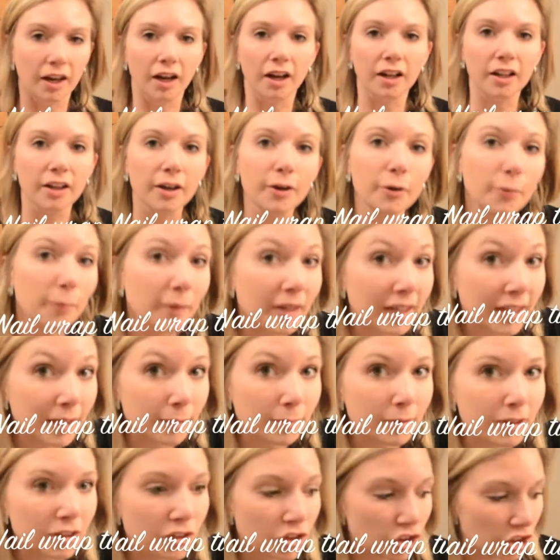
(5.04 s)
Hello, my
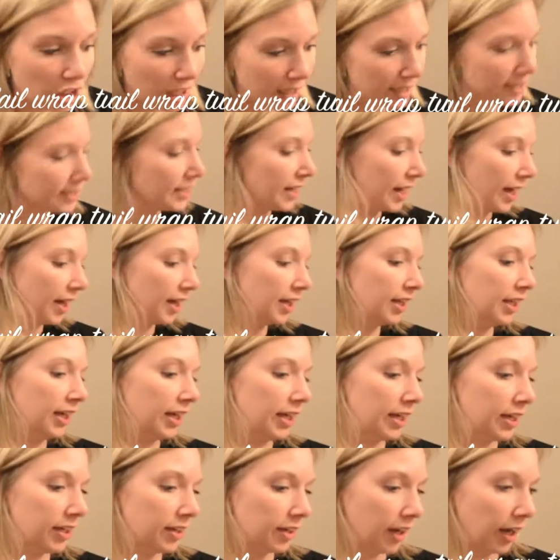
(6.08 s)
name is Chantel
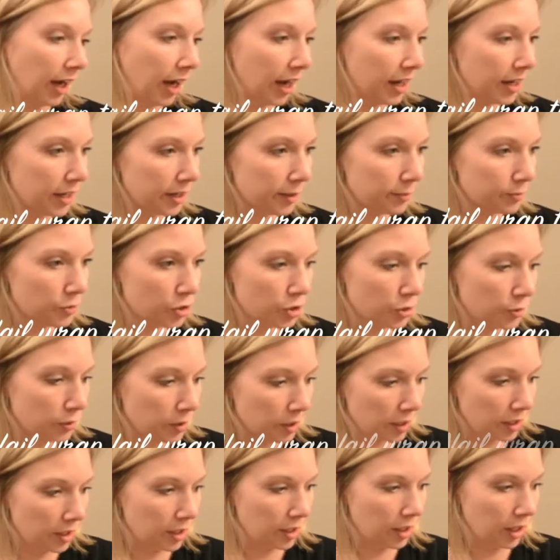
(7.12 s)
and I'm
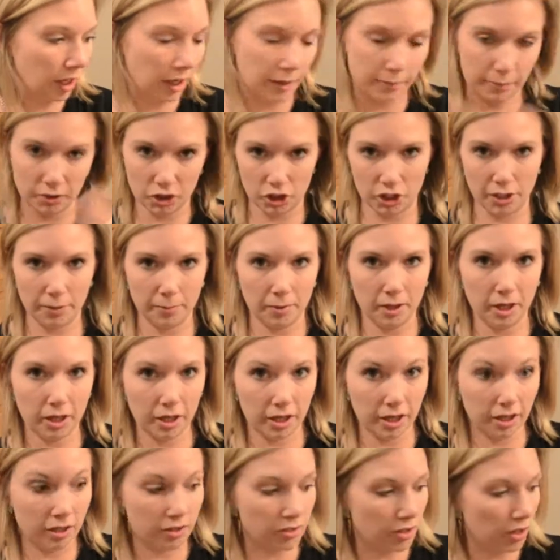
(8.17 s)
a
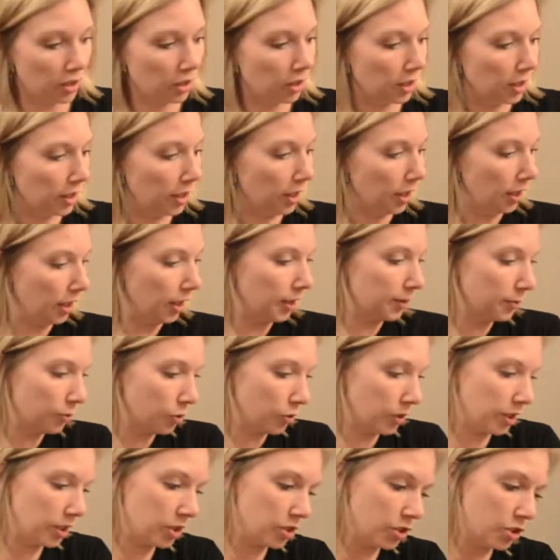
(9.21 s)
Jamberry consultant and I'm
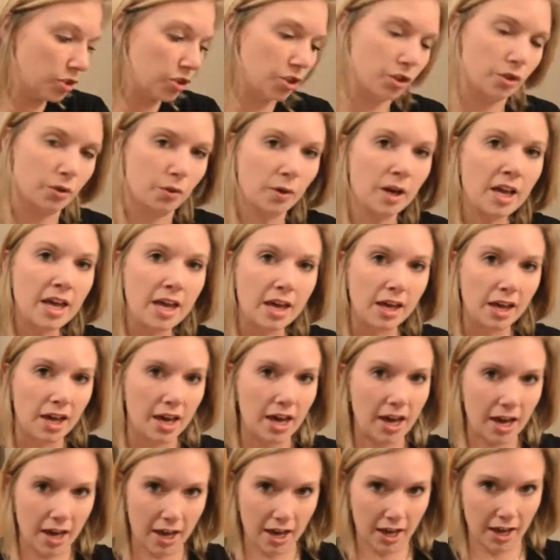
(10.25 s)
going to do
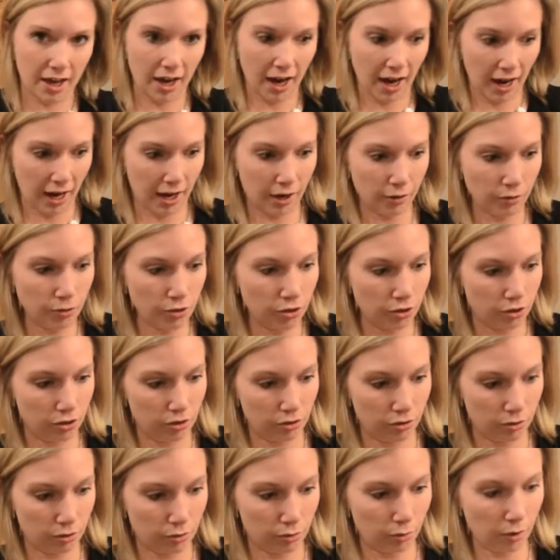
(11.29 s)
a how
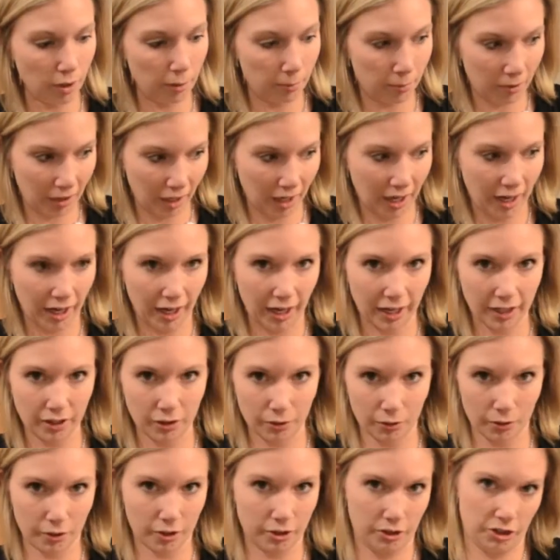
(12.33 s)
to apply
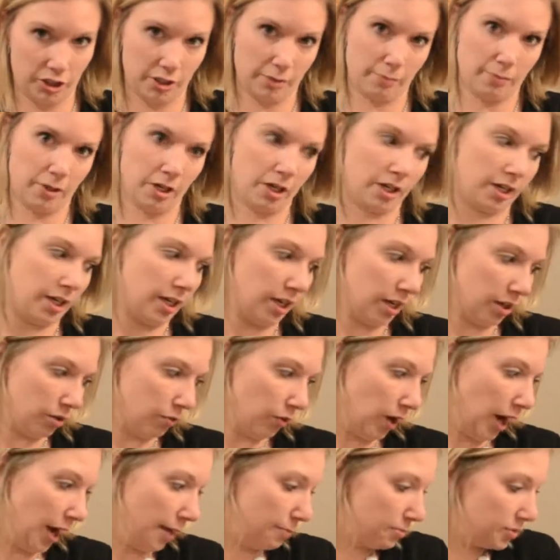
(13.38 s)
your Jamberry nail
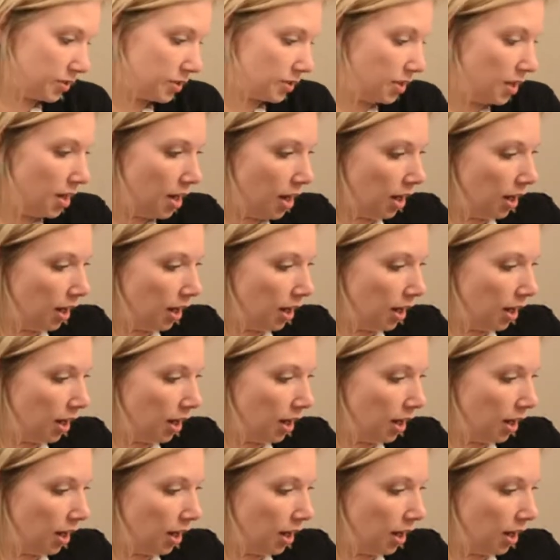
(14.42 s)
wraps.